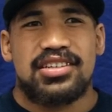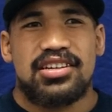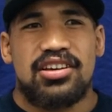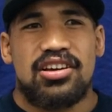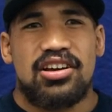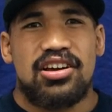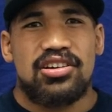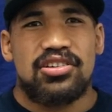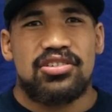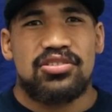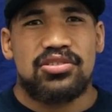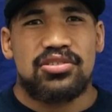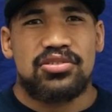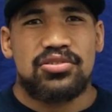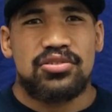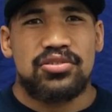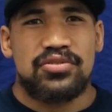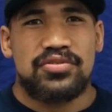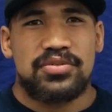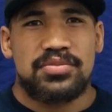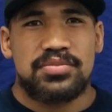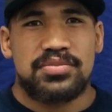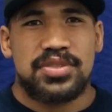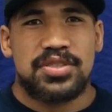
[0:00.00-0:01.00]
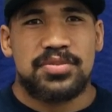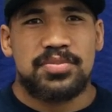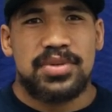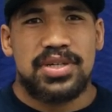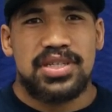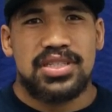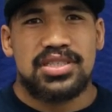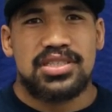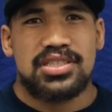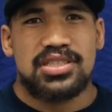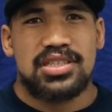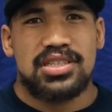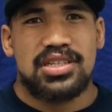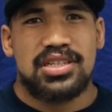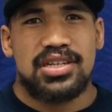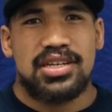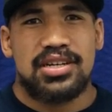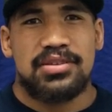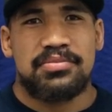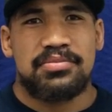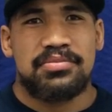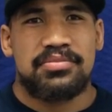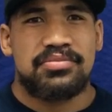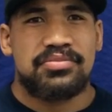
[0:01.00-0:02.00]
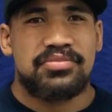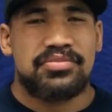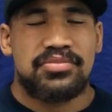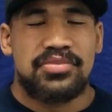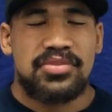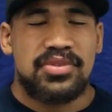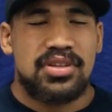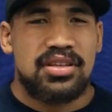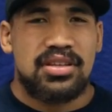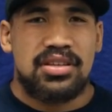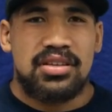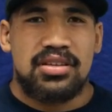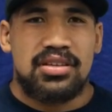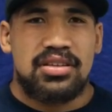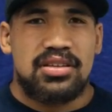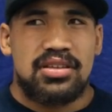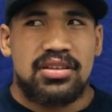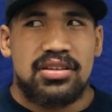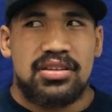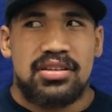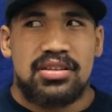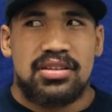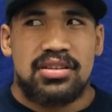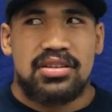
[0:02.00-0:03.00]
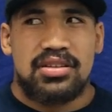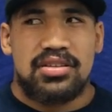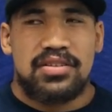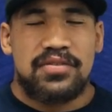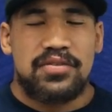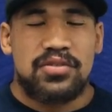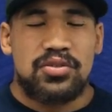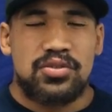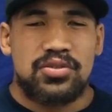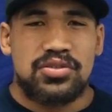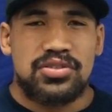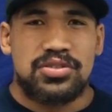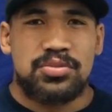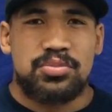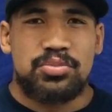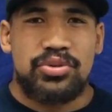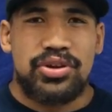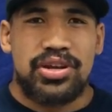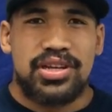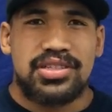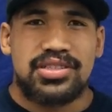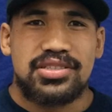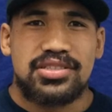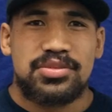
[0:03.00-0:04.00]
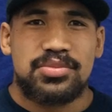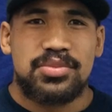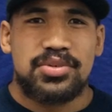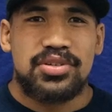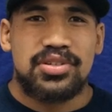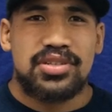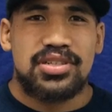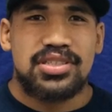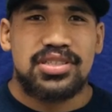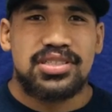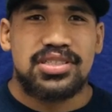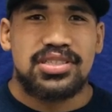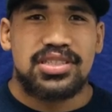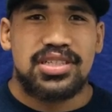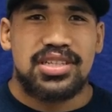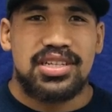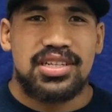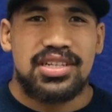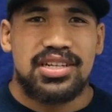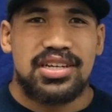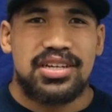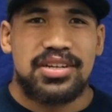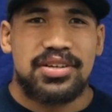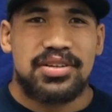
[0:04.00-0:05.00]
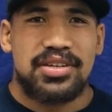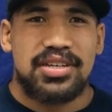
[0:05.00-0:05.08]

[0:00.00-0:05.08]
got a call from Sponge and thought it was a prank, to be honest, and